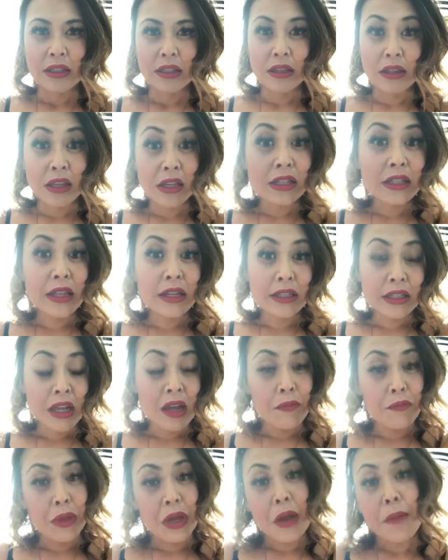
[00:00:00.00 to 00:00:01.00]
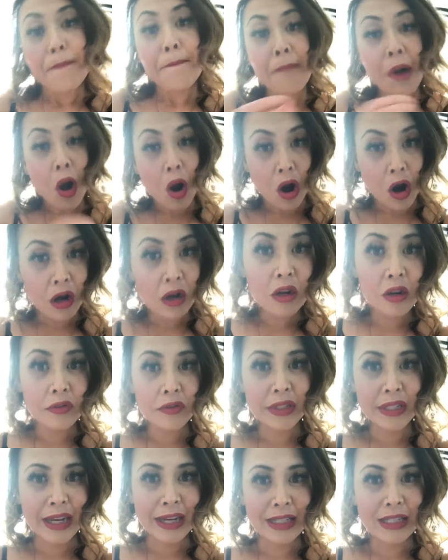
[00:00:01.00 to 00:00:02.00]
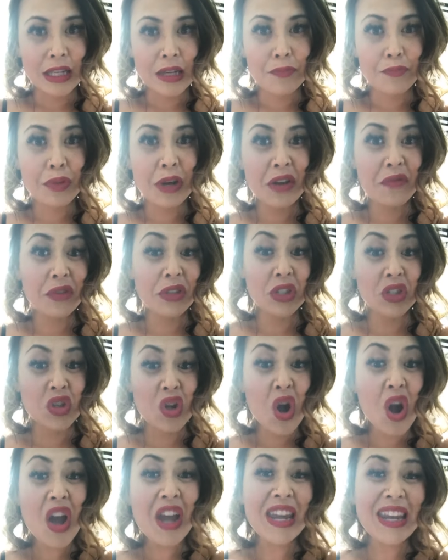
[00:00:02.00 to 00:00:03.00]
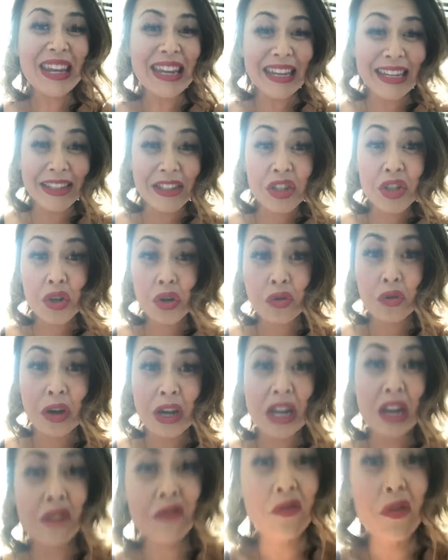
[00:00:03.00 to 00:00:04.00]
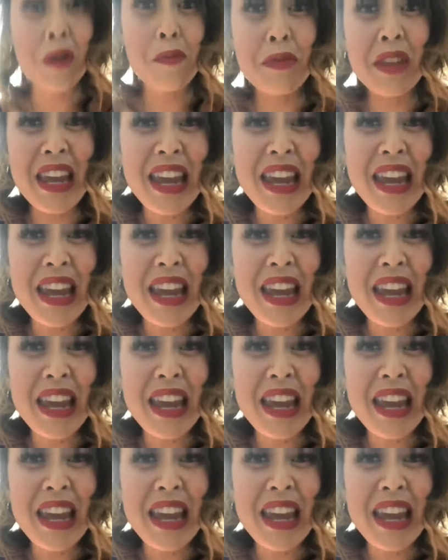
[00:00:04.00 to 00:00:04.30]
These things can be part of sexy, but if it's not integrated from